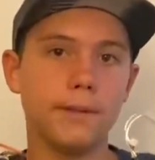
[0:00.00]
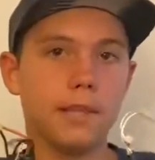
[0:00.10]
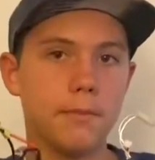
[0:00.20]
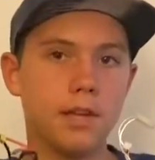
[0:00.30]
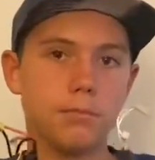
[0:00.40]
but
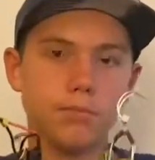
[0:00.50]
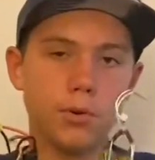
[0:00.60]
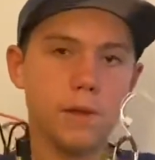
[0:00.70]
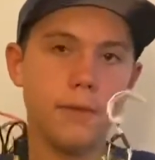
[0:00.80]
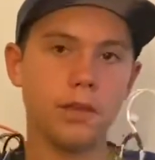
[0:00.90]
they made a
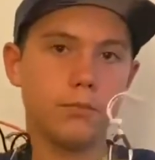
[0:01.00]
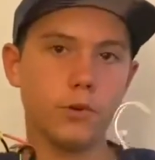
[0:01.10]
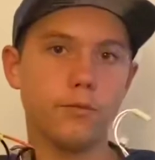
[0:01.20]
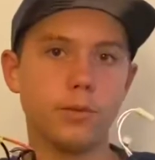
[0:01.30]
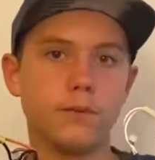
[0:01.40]
pretty big
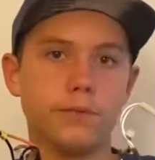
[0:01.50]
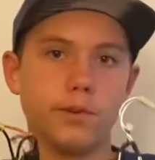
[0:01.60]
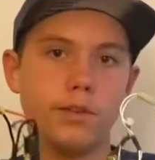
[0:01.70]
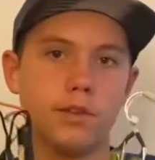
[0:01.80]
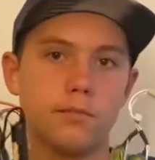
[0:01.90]
improvement
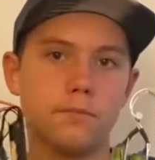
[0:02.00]
for the